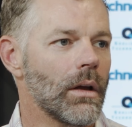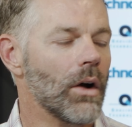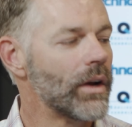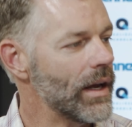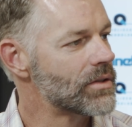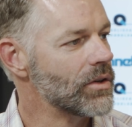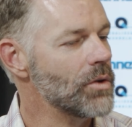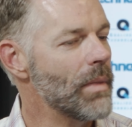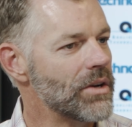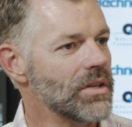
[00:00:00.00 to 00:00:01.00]
Okay, so
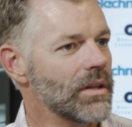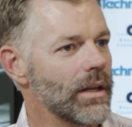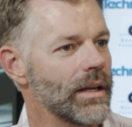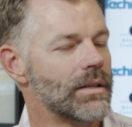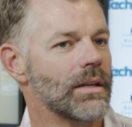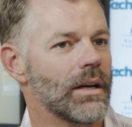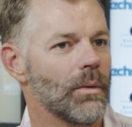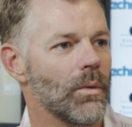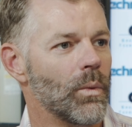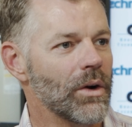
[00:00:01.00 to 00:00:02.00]
you mentioned
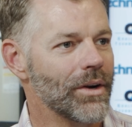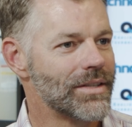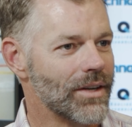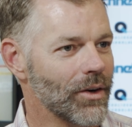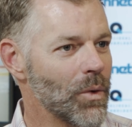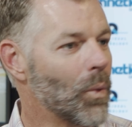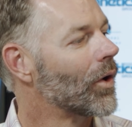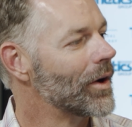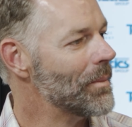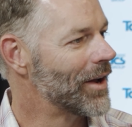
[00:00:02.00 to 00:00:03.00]
that we don't necessarily
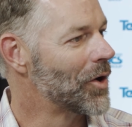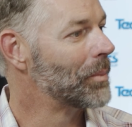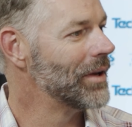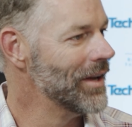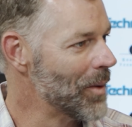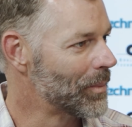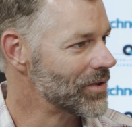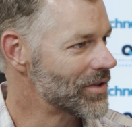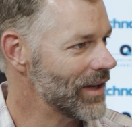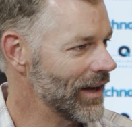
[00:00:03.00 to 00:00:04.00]
worry about RPM
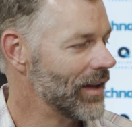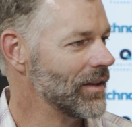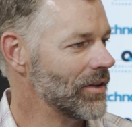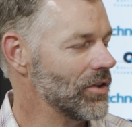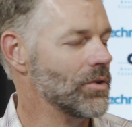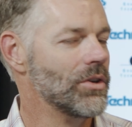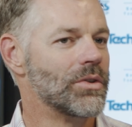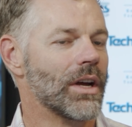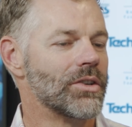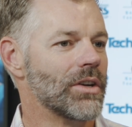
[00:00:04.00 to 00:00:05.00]
per se. I think you
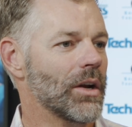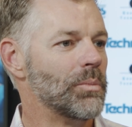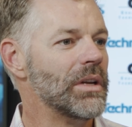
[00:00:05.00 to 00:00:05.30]
touched on